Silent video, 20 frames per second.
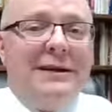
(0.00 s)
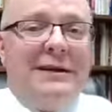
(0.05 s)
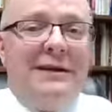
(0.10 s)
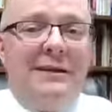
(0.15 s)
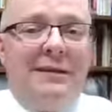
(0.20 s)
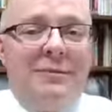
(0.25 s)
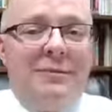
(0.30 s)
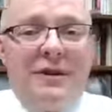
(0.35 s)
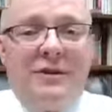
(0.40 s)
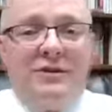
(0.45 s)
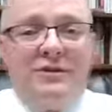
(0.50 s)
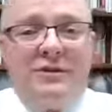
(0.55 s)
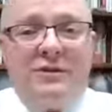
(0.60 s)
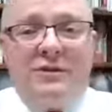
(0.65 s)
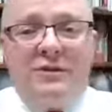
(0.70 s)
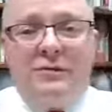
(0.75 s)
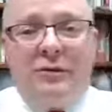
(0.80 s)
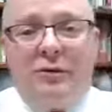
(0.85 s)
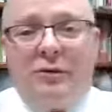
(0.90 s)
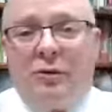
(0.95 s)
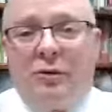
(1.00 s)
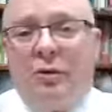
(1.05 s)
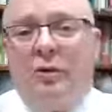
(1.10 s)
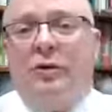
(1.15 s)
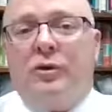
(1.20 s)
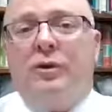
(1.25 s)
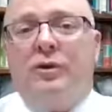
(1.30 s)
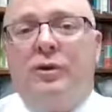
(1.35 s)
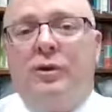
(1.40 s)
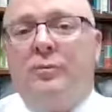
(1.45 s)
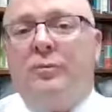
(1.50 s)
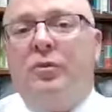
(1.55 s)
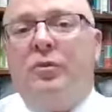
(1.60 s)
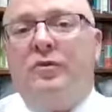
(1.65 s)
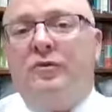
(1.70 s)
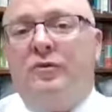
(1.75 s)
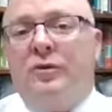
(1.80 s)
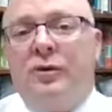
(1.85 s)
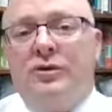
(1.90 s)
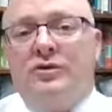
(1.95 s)
in the midst of a crooked and
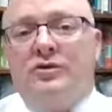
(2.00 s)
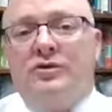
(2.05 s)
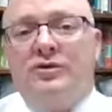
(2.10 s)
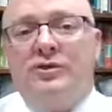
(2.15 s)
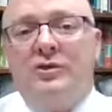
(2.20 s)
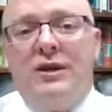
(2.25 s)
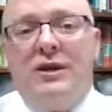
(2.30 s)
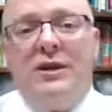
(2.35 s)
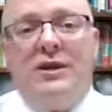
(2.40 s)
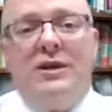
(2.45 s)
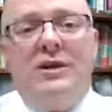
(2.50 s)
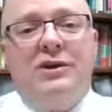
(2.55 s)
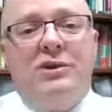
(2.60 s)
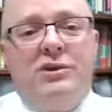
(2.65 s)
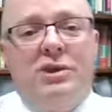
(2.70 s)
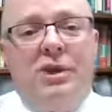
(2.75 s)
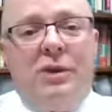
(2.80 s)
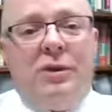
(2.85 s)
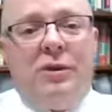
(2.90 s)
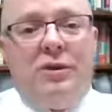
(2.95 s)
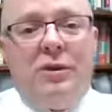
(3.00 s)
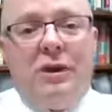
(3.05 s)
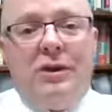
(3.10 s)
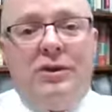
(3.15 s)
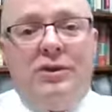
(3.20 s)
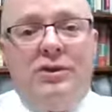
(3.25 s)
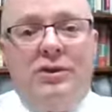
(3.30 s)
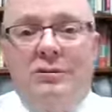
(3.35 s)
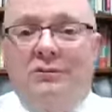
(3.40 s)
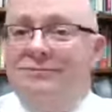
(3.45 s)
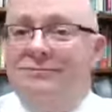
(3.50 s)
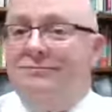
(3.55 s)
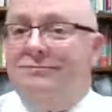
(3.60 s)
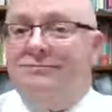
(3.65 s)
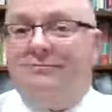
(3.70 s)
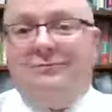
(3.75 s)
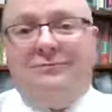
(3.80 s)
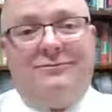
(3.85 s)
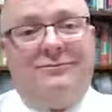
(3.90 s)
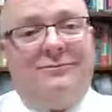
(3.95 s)
perverse generation.